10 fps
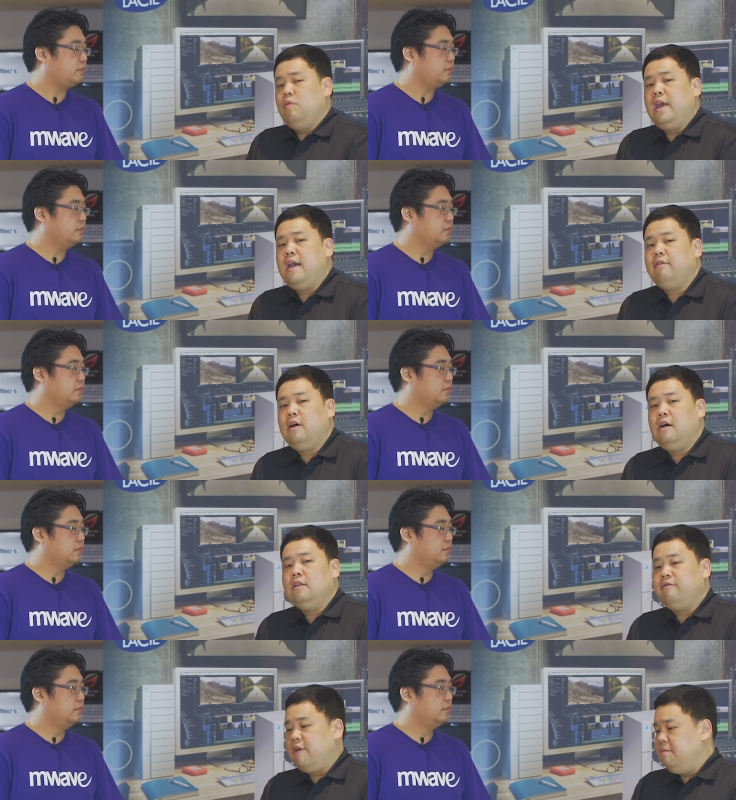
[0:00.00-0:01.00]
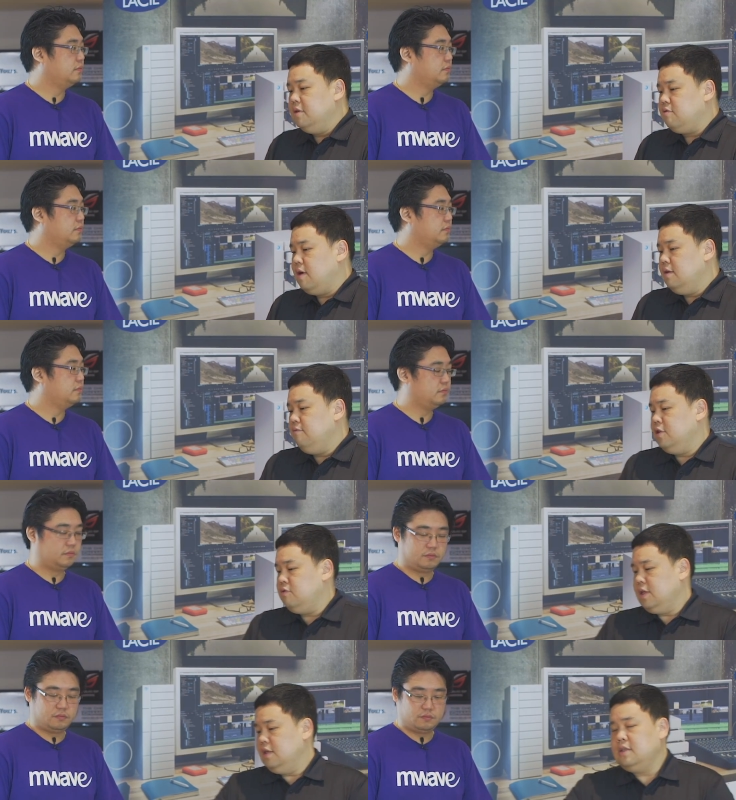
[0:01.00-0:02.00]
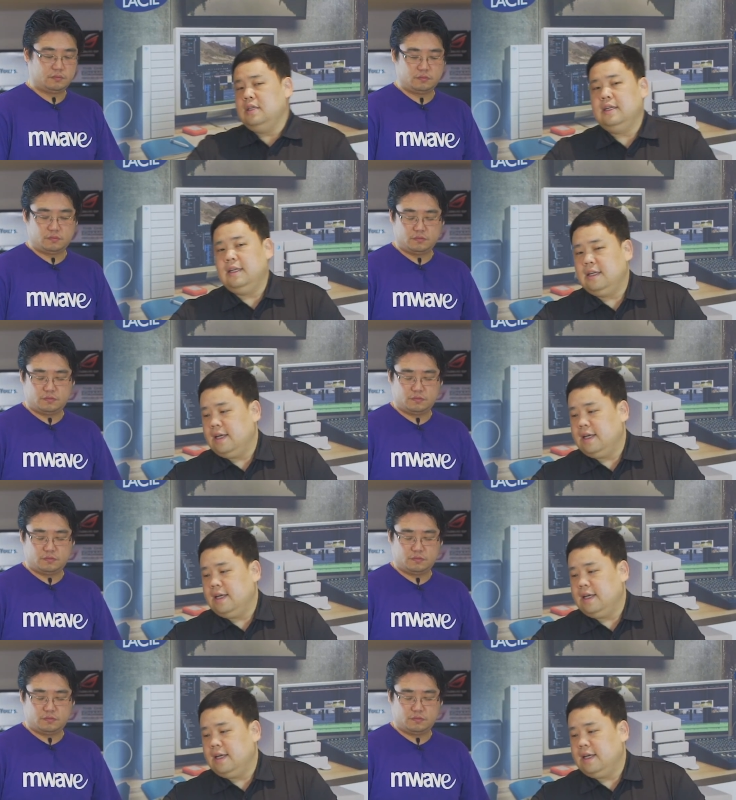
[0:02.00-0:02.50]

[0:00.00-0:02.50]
Speaker 1: we have uh, the famous rugged, which we can see it in